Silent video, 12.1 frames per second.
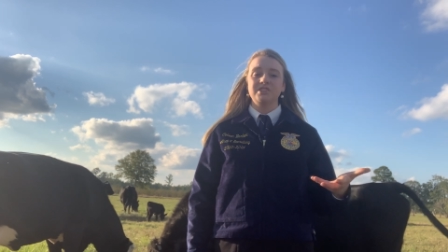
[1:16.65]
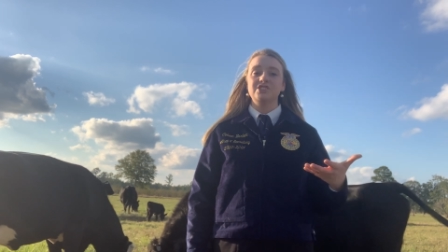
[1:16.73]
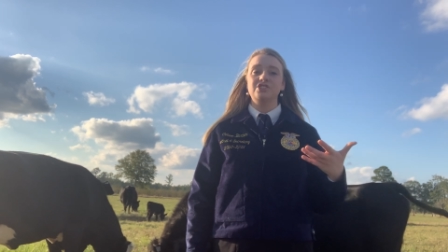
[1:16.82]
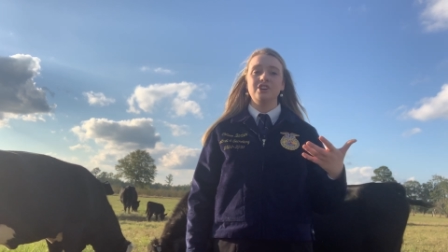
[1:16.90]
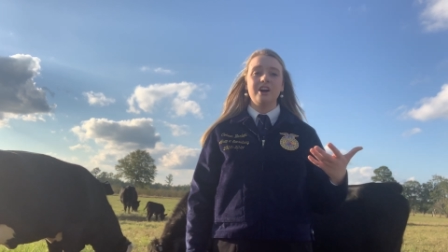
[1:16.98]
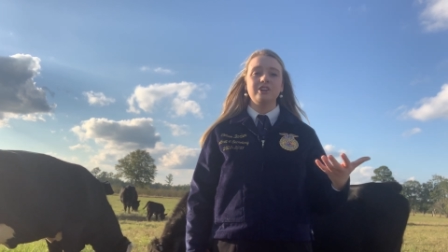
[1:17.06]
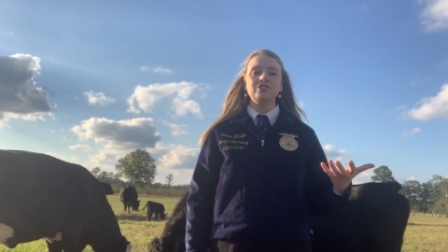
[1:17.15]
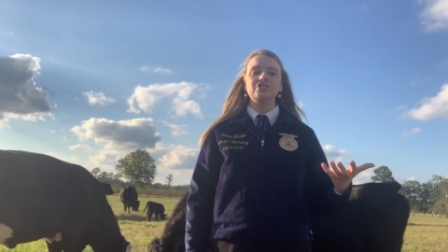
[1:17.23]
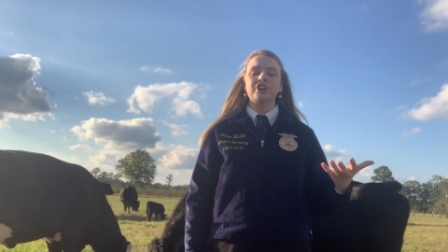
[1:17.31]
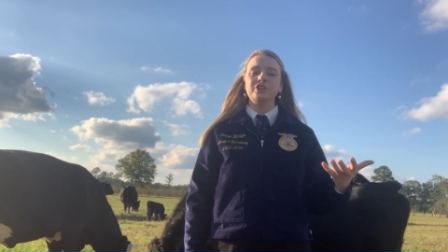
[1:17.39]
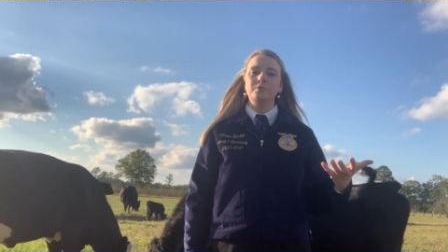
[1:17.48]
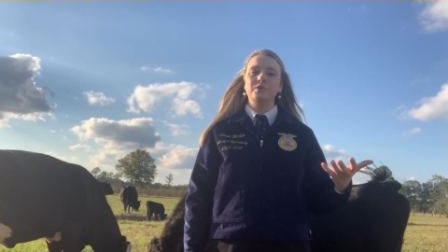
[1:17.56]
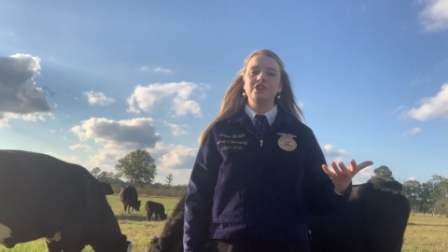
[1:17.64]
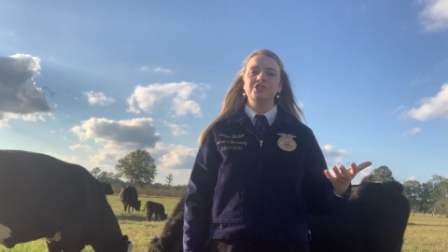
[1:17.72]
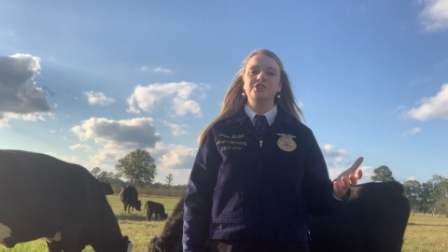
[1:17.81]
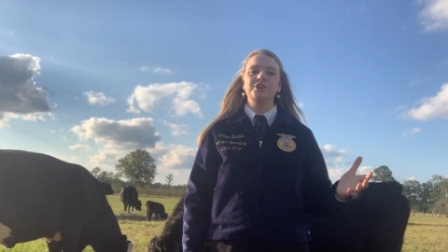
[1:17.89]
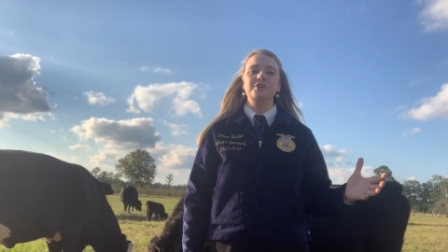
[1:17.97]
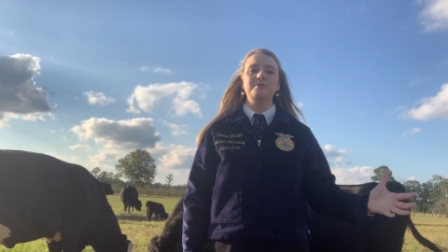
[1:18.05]
Stockers are the
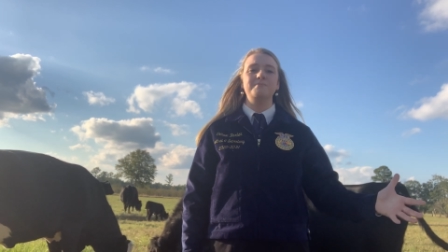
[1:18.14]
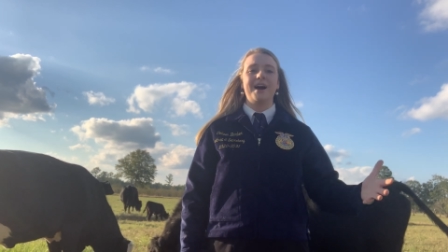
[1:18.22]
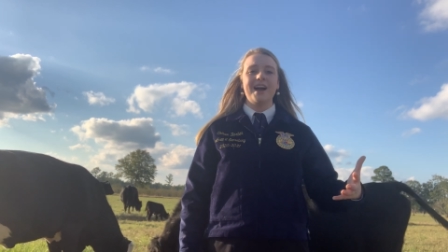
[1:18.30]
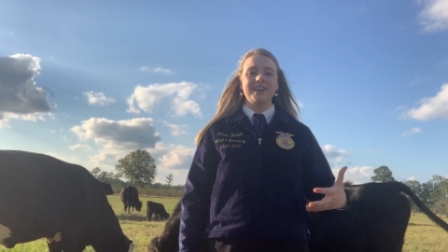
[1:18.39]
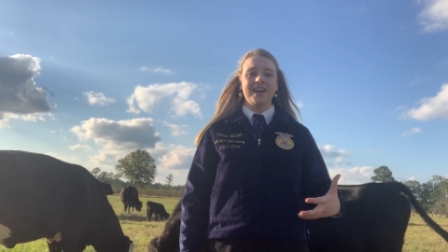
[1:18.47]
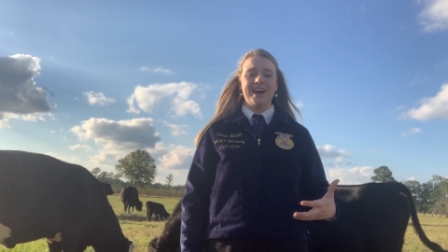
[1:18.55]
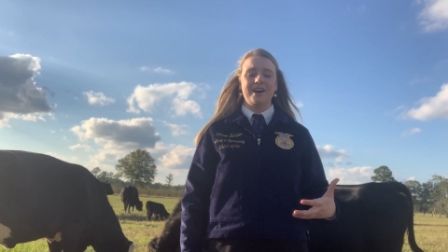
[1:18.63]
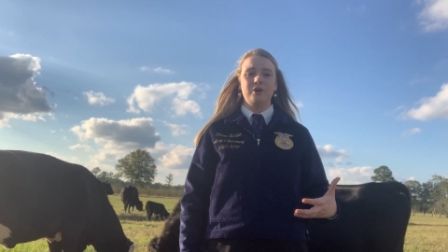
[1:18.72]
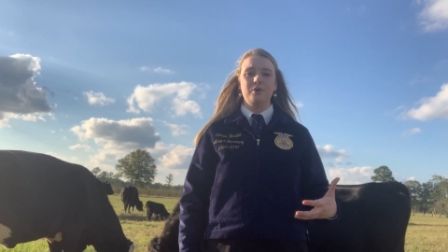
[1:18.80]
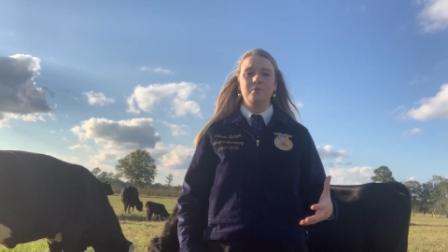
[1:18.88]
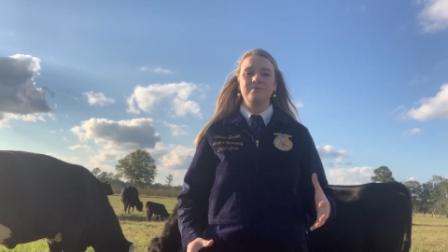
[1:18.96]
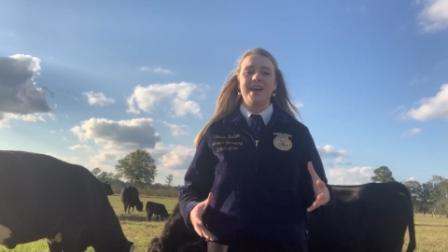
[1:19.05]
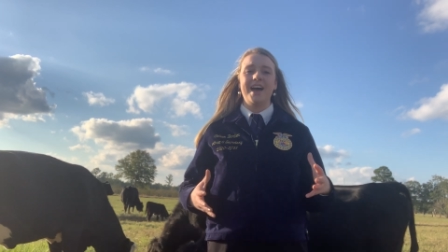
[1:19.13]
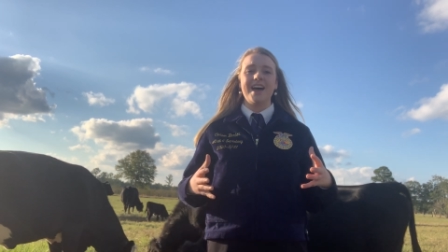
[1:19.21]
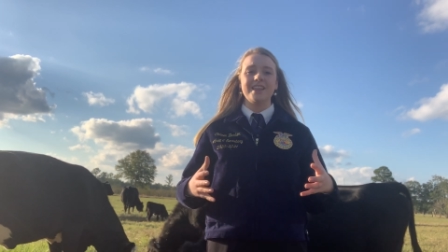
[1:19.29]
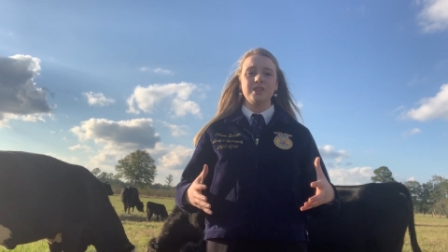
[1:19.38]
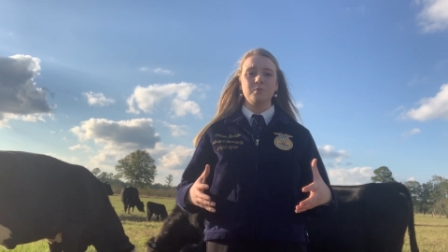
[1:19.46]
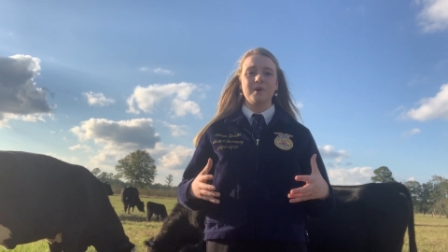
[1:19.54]
ones who buy cattle,
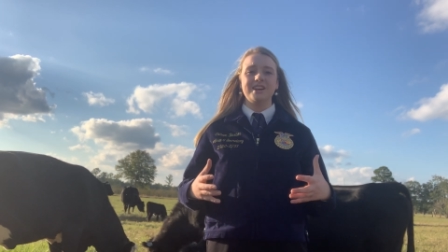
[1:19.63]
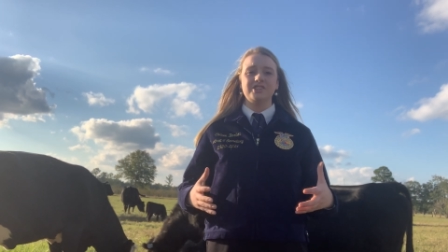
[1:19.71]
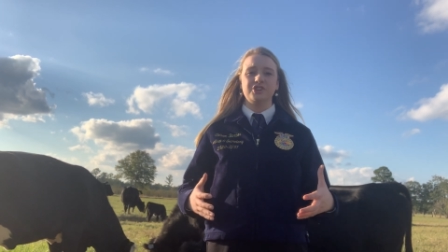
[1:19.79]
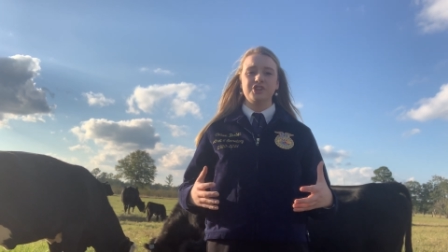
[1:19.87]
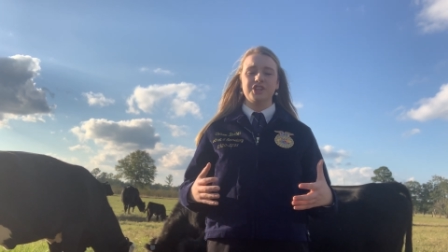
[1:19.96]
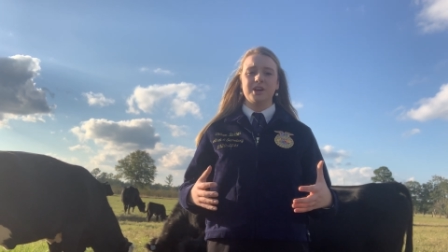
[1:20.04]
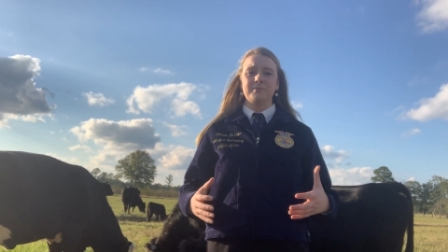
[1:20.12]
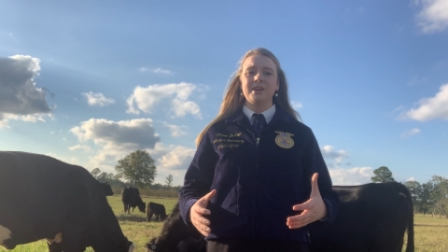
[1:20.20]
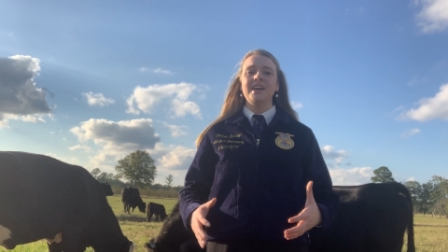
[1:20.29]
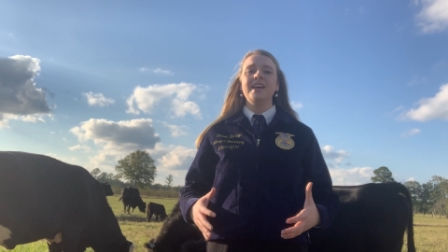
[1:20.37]
add the weight to them,